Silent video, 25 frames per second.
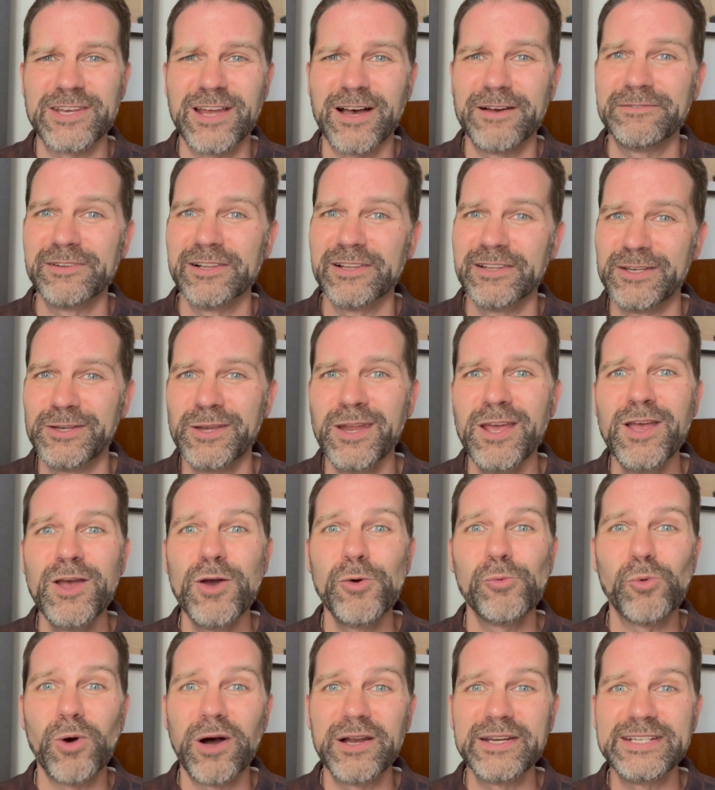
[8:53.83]
novel and
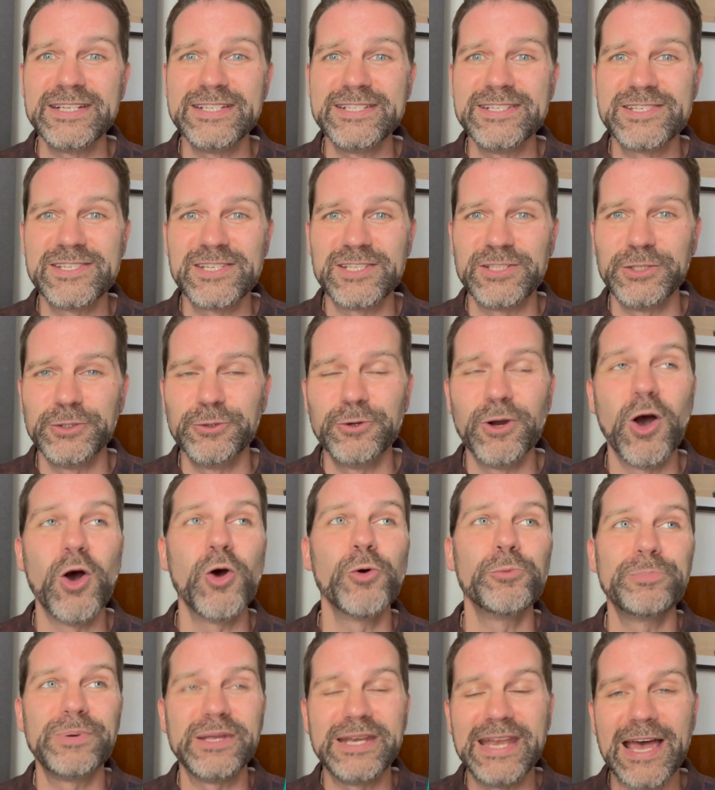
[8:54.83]
wanting to
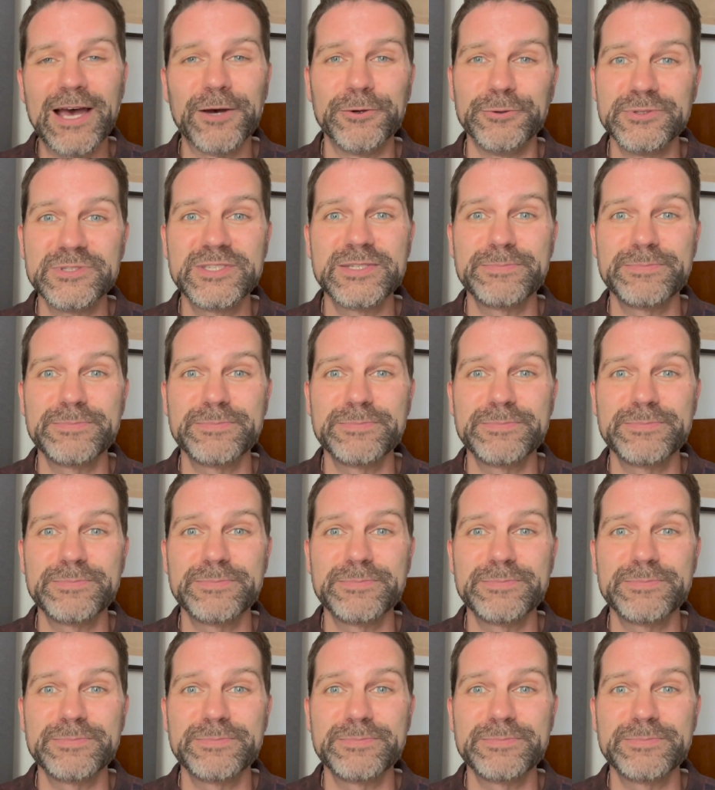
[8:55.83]
open out